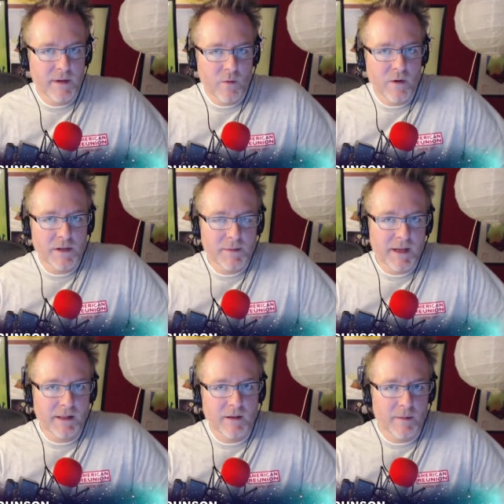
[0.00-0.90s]
that worries me a
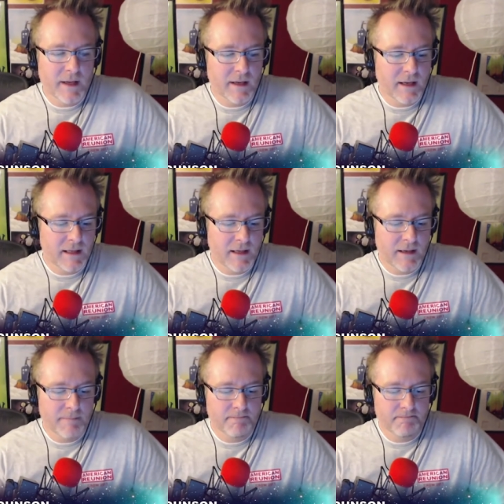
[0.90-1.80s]
little bit, and
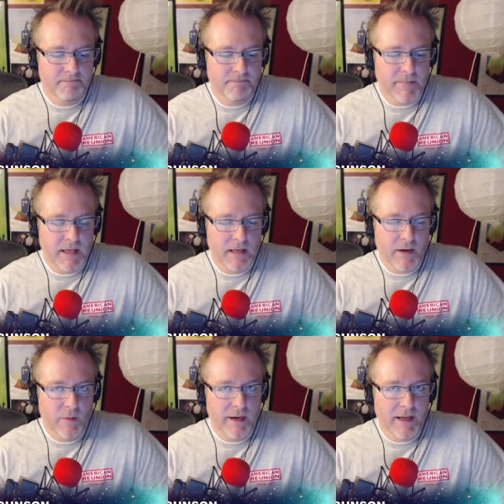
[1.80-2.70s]
um, you know, I
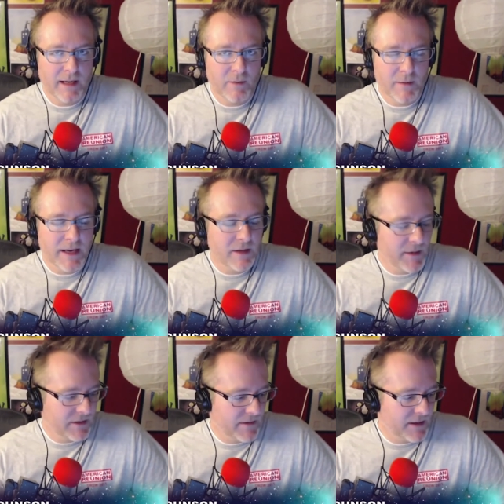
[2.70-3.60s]
don't want to I don't want to make too
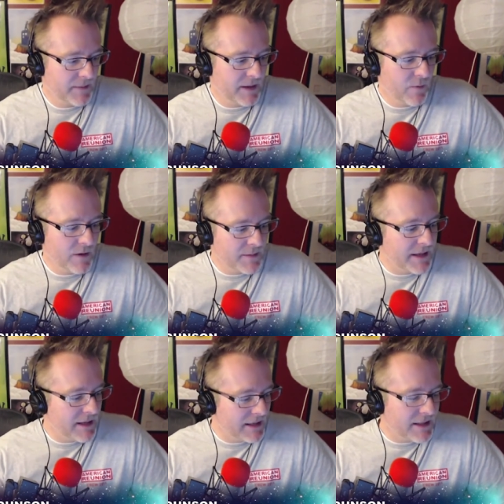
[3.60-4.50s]
much of this, but it worries
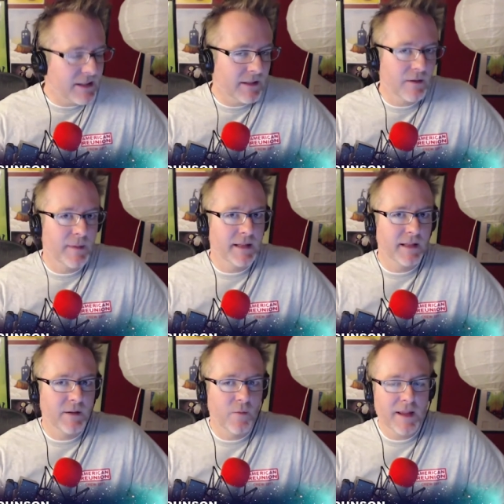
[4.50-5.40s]
me uh, just a little bit
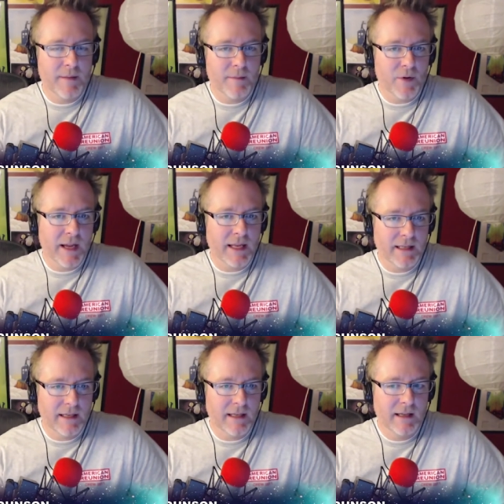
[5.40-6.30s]
that the way that book
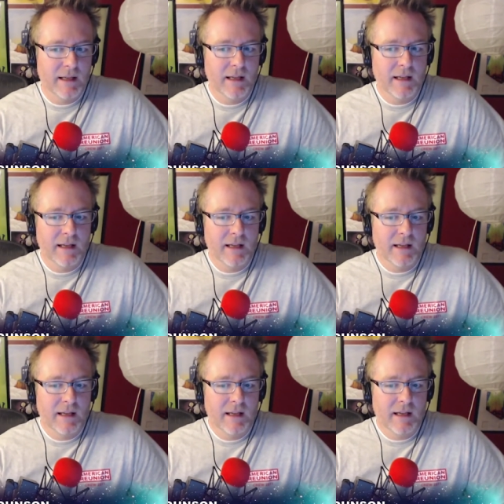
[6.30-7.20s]
ended.
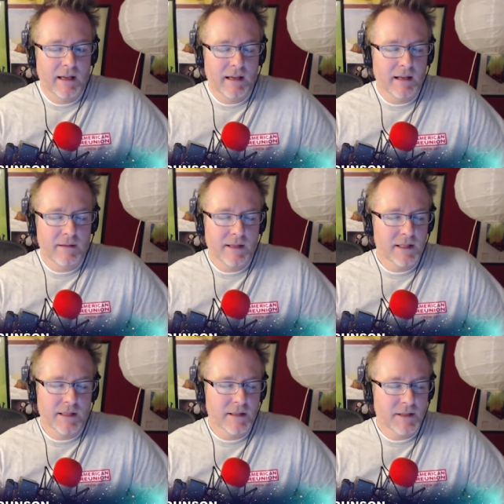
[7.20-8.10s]
Uh,
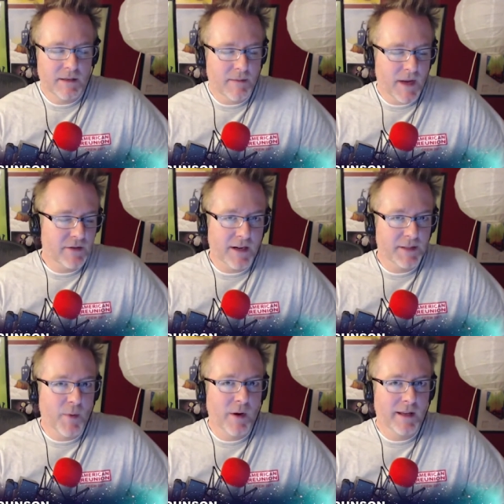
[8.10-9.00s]
this isn't. I'm not trying to
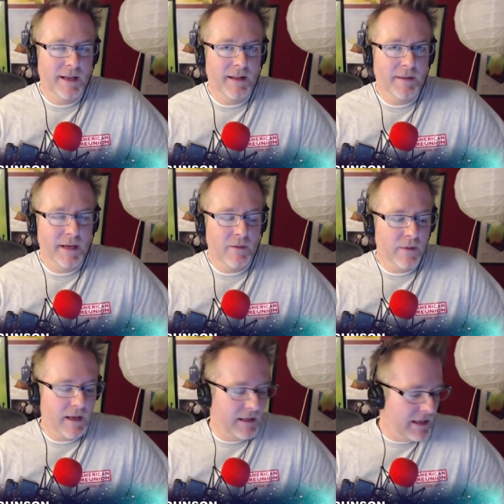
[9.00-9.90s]
spoil anything, but it
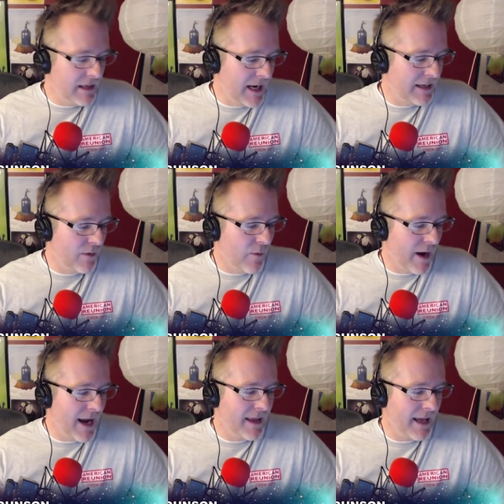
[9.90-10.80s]
it didn't end in a
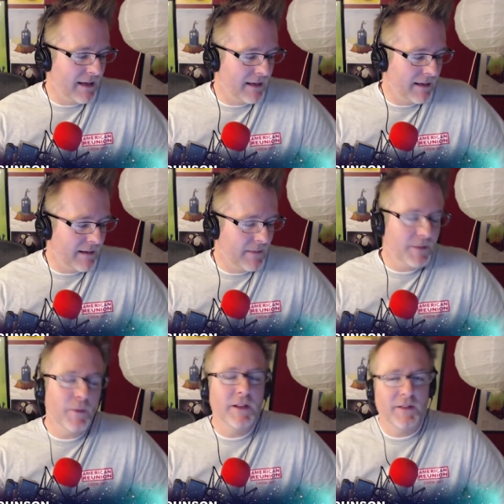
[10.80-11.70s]
way that.
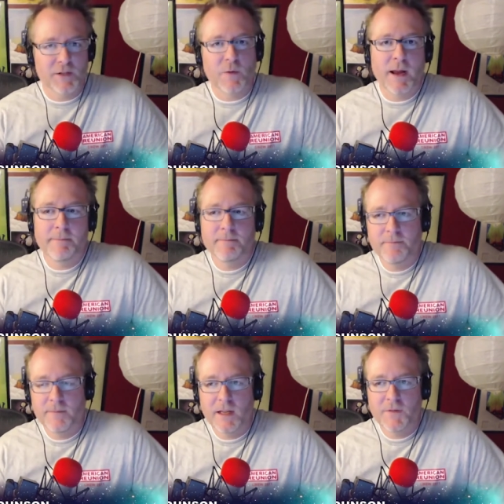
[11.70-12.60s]
Let's put it this way:
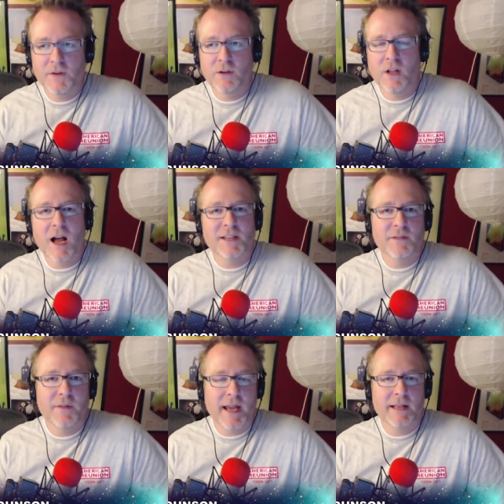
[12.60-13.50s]
if you're
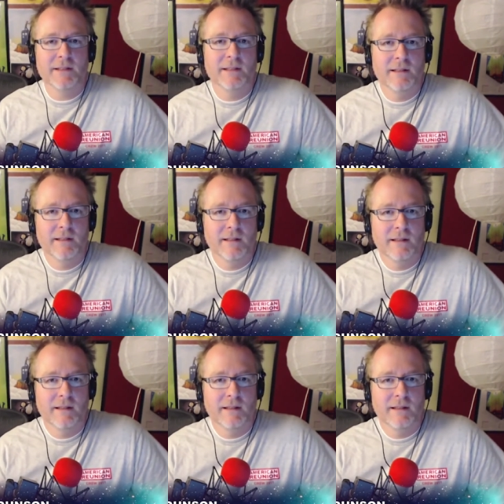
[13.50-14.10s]
Lost fans,